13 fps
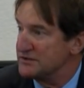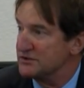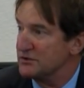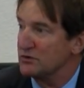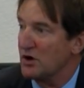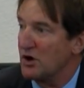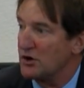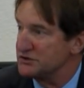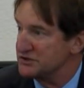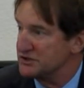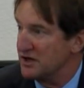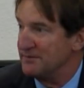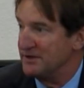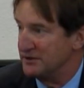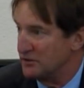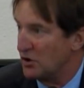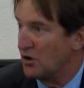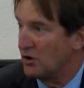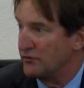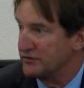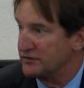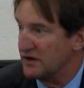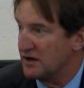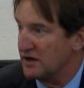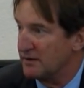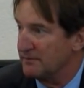So calls come in all the
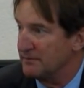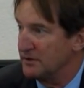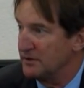time.